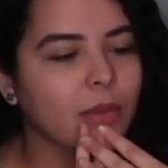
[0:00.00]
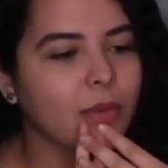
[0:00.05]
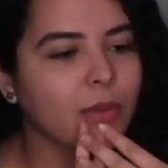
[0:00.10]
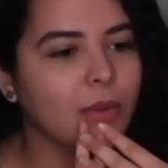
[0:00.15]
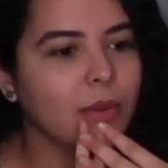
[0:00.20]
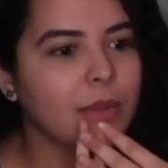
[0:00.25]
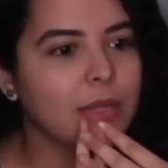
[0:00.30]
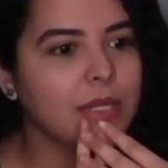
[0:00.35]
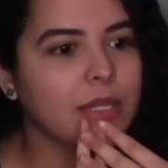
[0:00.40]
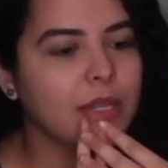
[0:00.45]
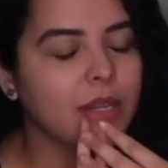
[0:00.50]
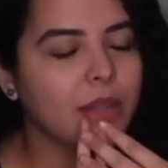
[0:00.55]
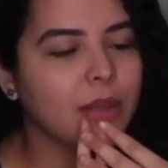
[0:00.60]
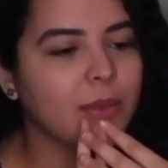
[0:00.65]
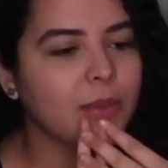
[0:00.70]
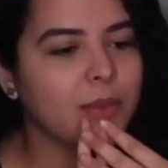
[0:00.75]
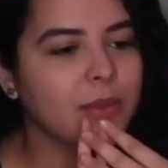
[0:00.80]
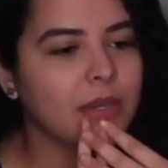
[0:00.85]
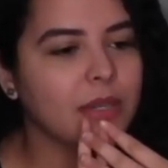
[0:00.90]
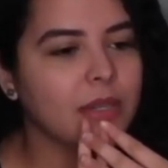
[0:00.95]
What was
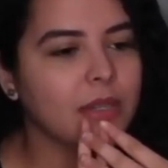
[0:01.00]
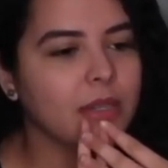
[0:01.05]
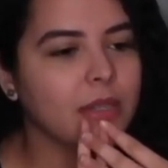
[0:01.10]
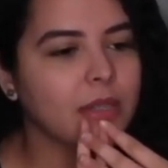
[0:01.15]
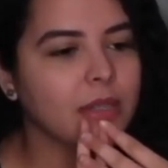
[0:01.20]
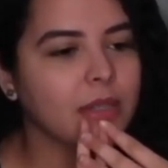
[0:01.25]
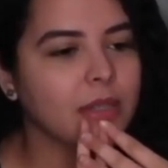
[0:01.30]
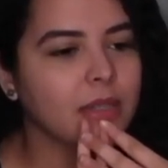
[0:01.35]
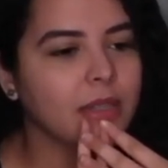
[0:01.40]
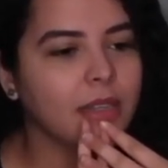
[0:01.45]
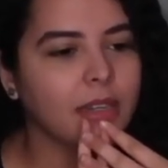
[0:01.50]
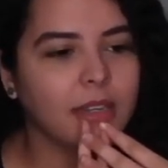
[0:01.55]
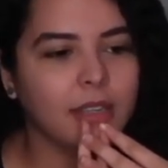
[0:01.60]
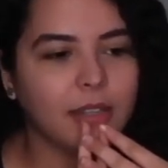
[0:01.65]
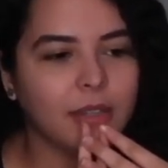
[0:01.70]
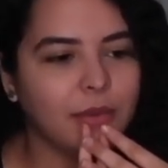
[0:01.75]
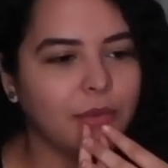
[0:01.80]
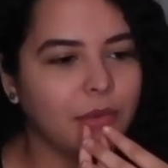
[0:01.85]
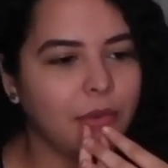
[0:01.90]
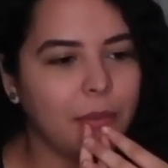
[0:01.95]
another one that I
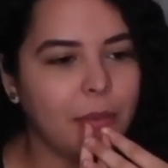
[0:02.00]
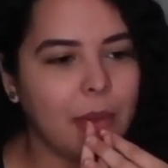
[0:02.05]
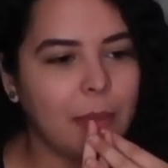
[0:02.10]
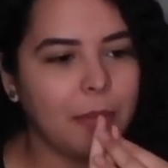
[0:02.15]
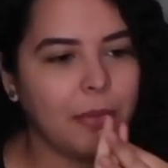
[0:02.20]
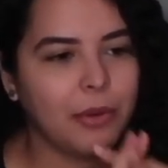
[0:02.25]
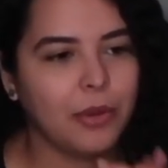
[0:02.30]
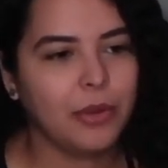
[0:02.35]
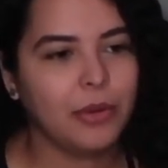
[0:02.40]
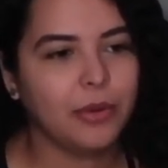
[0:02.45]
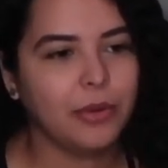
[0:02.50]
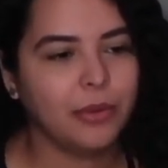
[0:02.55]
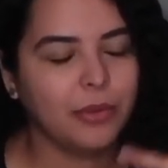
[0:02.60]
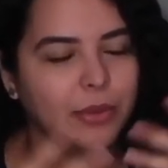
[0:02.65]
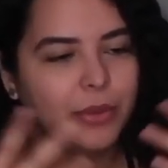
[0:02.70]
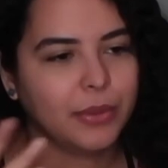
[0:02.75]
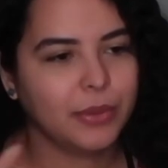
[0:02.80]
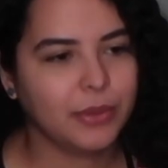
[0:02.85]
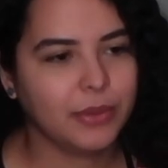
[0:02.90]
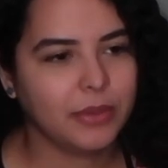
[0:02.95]
could remember, you
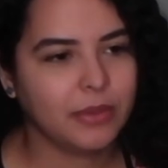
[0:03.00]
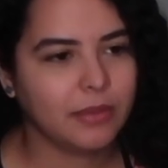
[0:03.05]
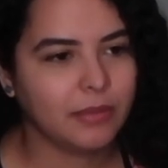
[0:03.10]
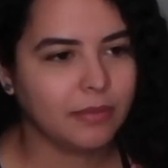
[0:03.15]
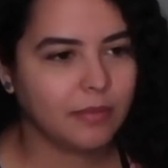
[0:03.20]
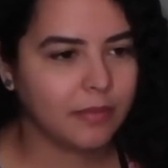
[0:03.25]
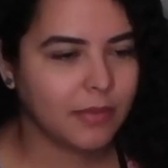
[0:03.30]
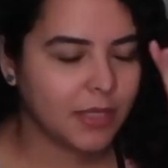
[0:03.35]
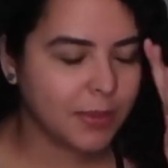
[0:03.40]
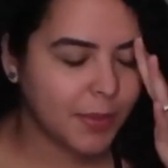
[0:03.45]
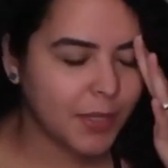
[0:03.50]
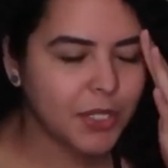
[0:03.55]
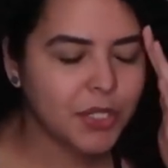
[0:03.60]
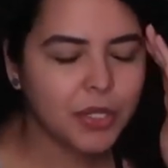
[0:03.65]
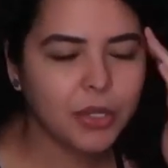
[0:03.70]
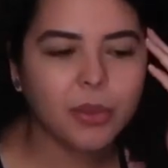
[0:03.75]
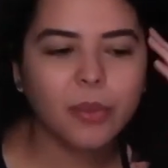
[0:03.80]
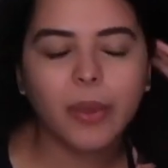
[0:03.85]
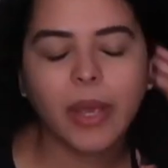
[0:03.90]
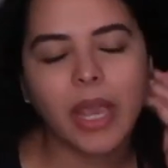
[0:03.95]
know, a
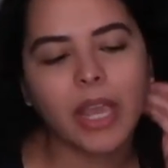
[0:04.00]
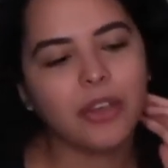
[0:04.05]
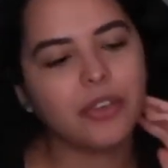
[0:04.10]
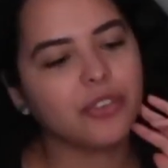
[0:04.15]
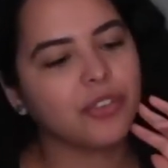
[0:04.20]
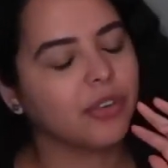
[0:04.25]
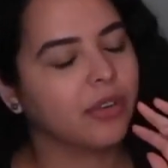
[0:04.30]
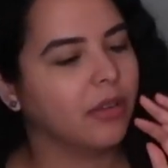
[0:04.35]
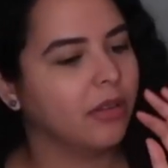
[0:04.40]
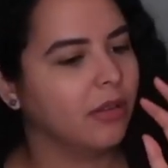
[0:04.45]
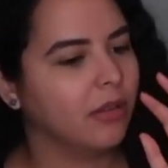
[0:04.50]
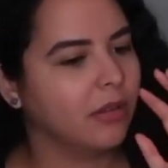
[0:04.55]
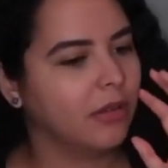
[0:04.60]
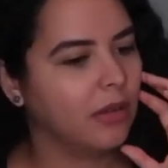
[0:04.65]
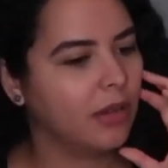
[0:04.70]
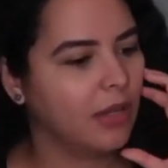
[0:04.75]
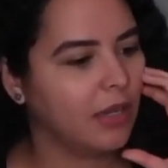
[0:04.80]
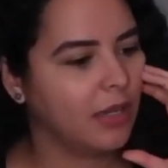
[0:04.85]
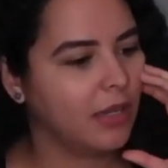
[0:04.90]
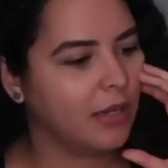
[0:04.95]
special occasion,
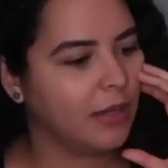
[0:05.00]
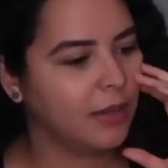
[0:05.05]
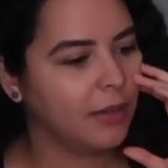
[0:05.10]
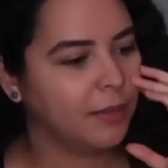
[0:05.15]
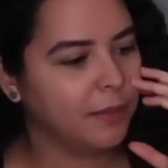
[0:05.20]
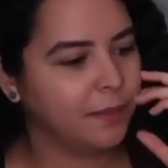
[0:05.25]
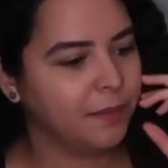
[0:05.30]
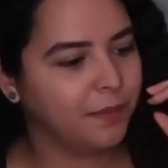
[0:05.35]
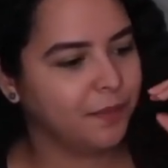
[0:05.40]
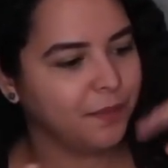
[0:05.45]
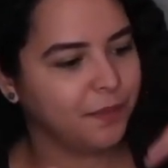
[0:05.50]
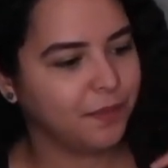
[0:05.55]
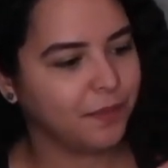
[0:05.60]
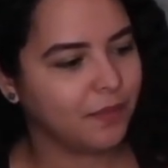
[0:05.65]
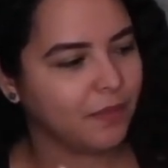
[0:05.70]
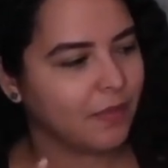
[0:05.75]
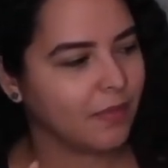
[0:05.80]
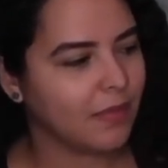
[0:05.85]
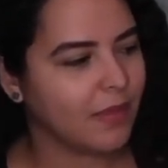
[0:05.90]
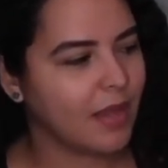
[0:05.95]

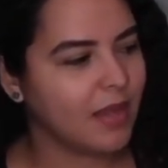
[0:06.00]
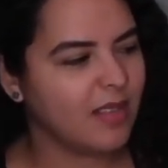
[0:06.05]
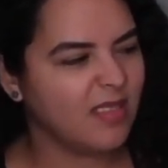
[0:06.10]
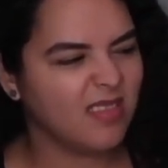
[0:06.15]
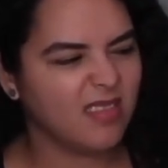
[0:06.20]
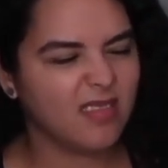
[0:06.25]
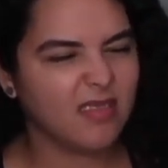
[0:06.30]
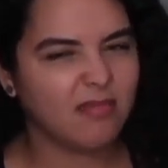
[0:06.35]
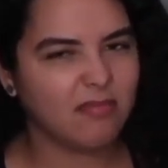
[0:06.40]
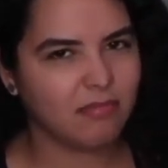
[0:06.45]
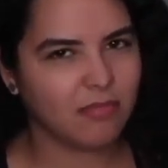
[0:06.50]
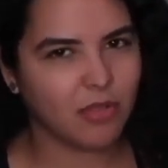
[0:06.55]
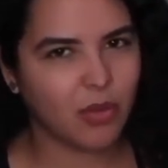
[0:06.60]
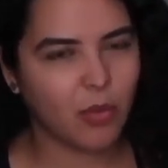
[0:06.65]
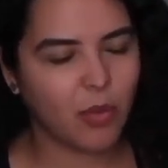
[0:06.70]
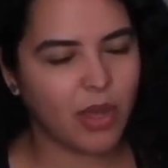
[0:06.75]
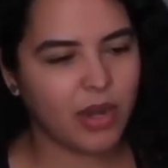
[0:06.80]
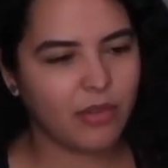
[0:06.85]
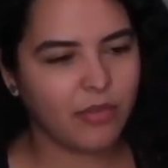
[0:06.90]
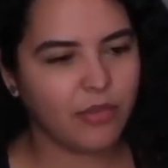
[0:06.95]
and
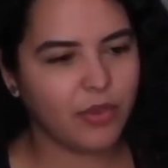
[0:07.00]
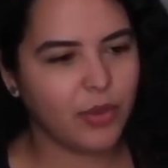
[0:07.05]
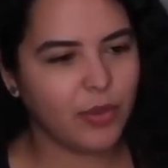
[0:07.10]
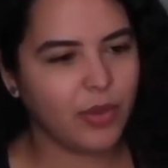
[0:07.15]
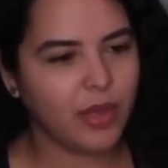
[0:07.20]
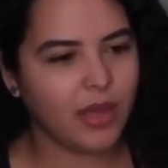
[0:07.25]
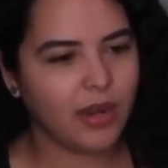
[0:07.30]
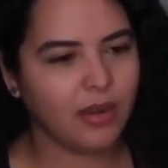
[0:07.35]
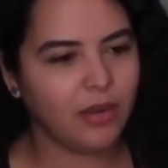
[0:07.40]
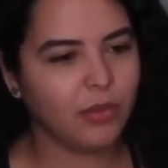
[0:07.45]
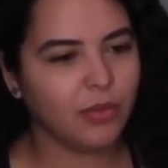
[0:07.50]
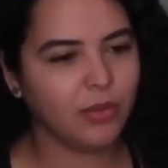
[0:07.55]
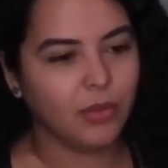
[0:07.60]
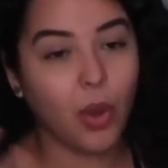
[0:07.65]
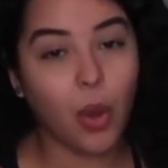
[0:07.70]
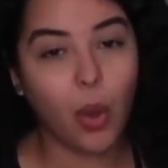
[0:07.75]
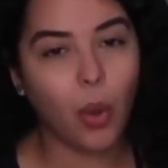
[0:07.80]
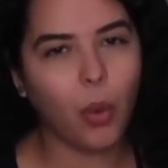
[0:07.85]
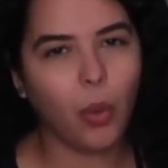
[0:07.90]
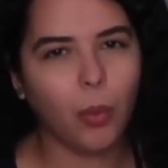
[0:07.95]
quite a few that,
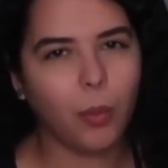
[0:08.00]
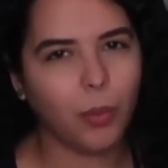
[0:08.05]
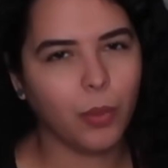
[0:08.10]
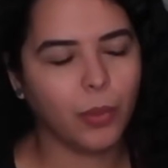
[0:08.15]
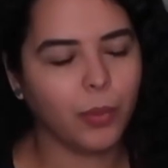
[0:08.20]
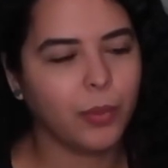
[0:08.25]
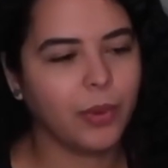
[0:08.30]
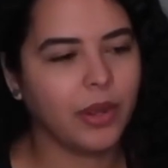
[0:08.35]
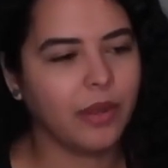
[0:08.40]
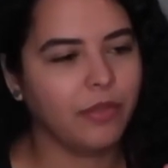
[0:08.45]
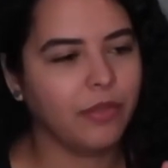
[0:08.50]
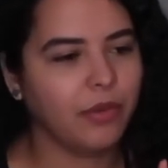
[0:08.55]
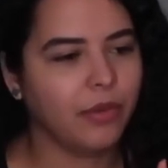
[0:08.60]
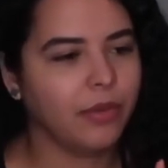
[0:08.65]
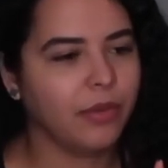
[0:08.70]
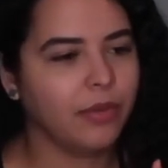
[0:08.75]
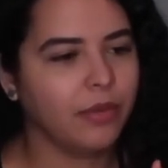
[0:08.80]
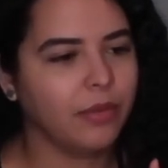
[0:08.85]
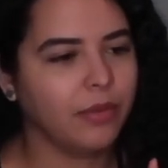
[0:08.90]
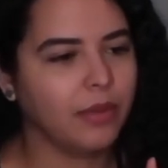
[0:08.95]
home or
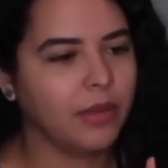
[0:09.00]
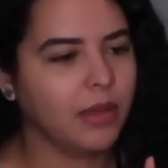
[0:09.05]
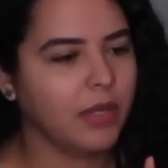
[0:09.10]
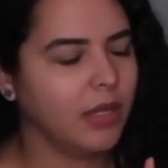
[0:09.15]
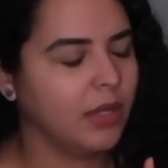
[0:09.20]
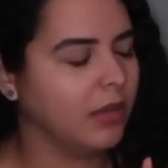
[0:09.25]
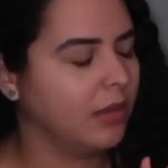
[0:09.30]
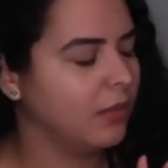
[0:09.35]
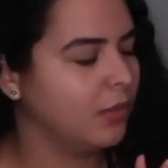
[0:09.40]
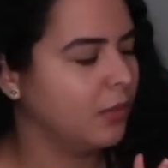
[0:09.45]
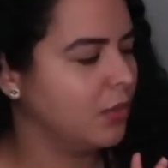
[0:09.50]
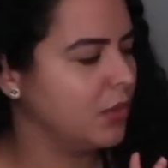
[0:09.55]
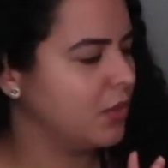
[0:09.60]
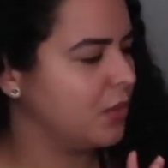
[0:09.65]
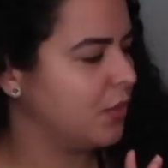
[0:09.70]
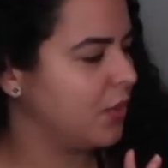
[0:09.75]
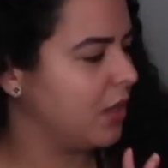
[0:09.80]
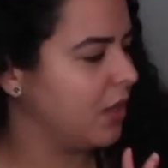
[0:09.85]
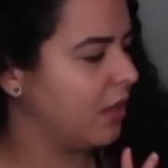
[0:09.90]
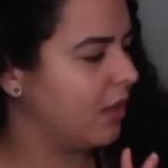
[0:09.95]
whatever, I think was
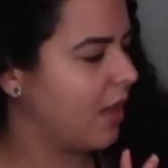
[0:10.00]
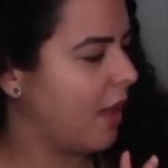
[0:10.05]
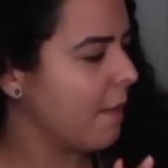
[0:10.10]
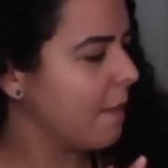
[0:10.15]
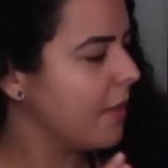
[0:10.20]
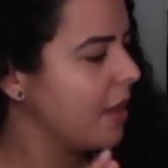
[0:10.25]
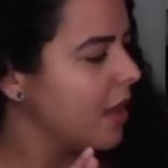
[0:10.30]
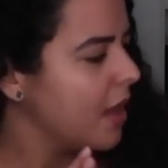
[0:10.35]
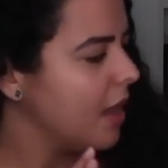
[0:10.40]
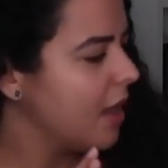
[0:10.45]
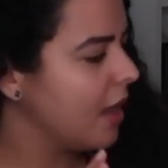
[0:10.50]
one of them,